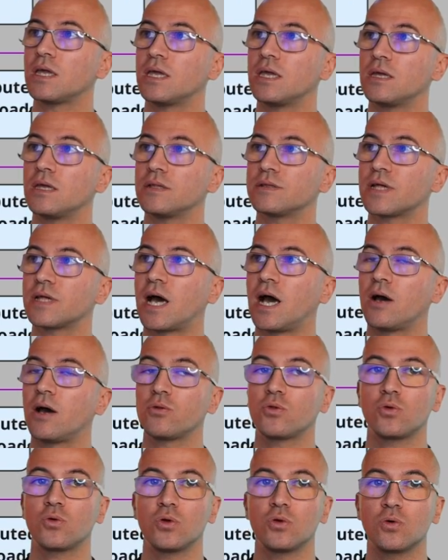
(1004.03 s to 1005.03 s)
is how
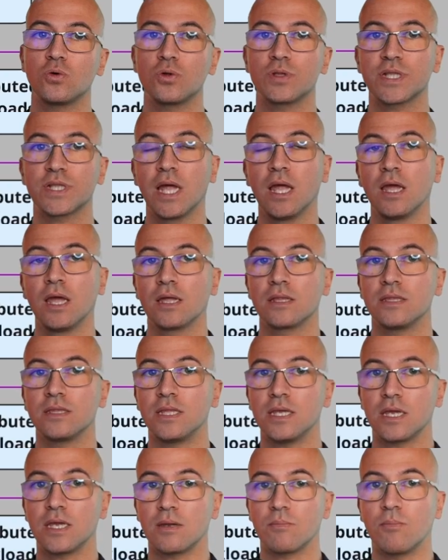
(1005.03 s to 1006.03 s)
to use
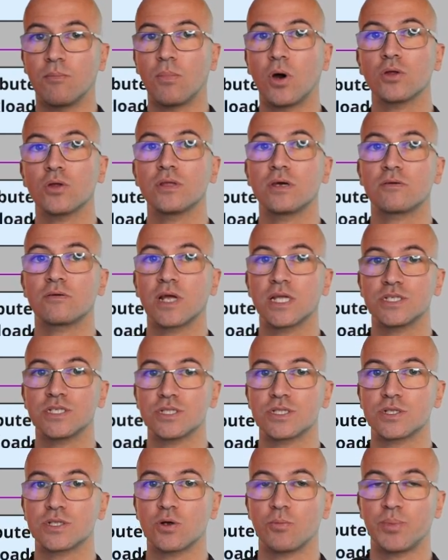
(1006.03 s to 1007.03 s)
the model
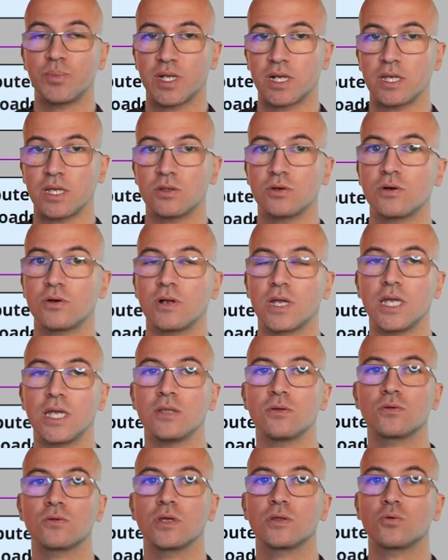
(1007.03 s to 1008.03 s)
registry operator in
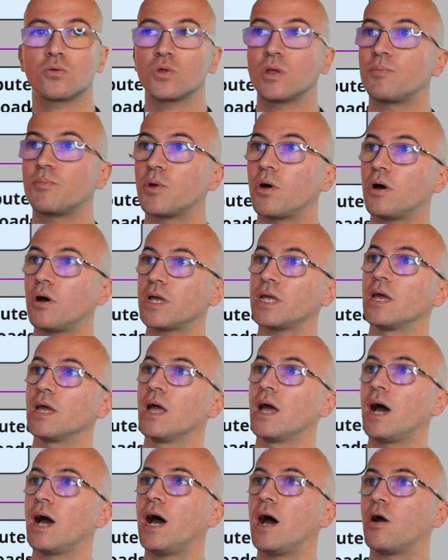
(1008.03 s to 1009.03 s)
order to deploy
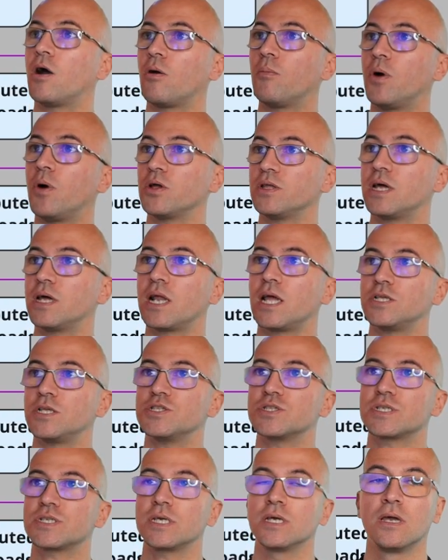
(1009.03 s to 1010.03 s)
our model
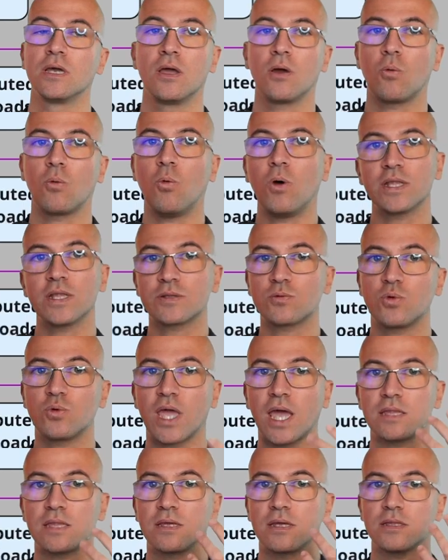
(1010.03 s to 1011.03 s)
registry. Once we
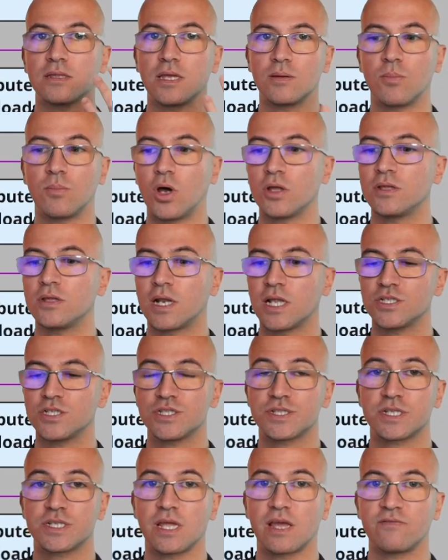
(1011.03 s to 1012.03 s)
had the model
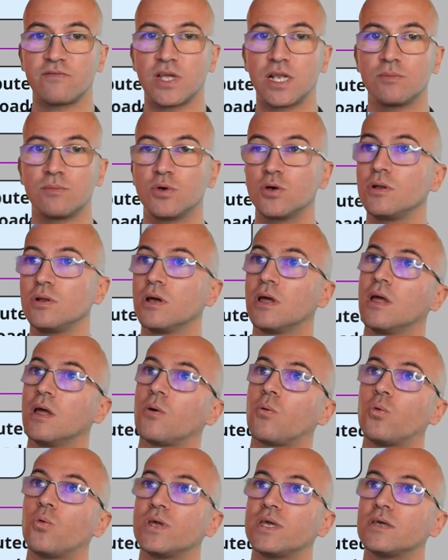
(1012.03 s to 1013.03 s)
registry available,
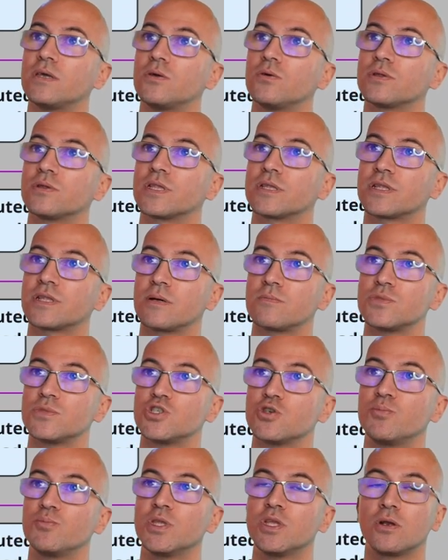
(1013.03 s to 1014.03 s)
we used some
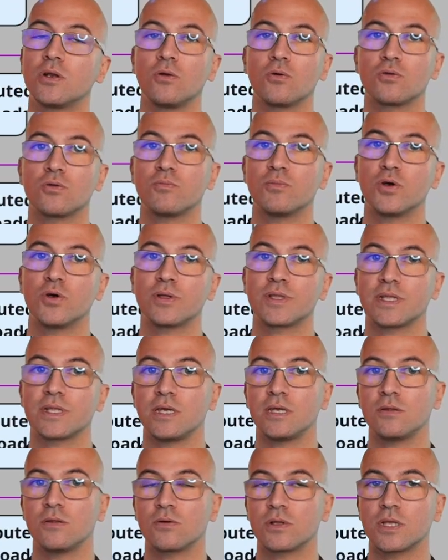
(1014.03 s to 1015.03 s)
Jupyter notebooks
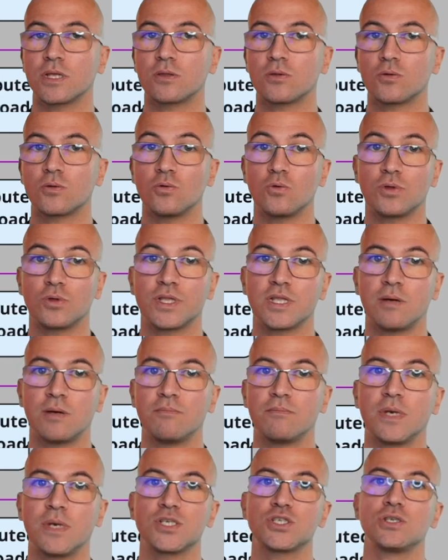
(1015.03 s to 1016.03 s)
in order to do some
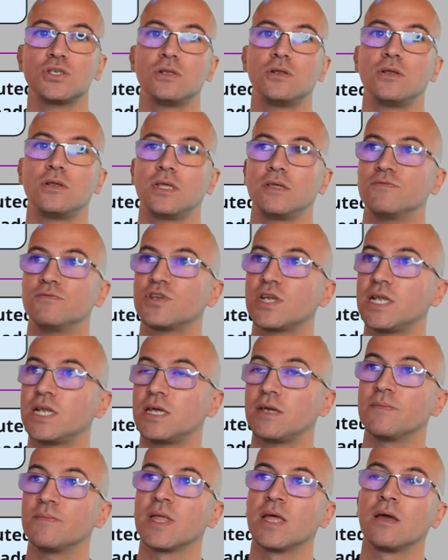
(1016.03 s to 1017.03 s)
machine learning training.
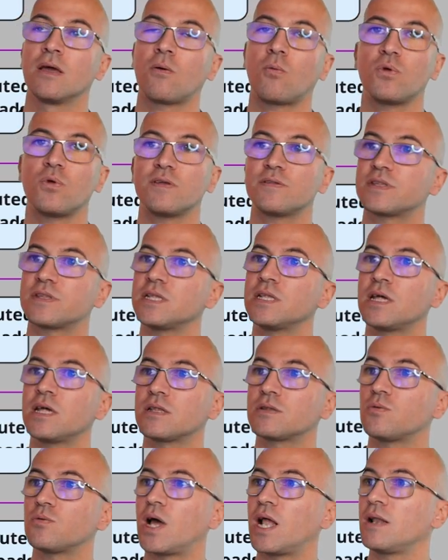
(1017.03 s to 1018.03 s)
We have seen as
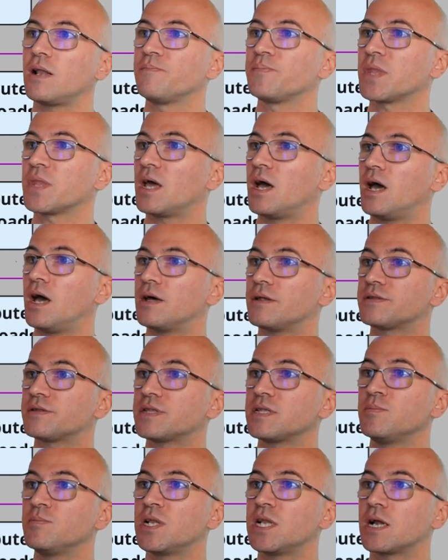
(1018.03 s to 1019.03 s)
well a
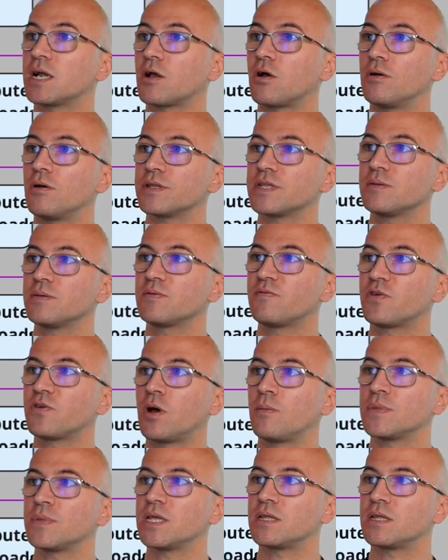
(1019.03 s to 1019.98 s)
similar concept from the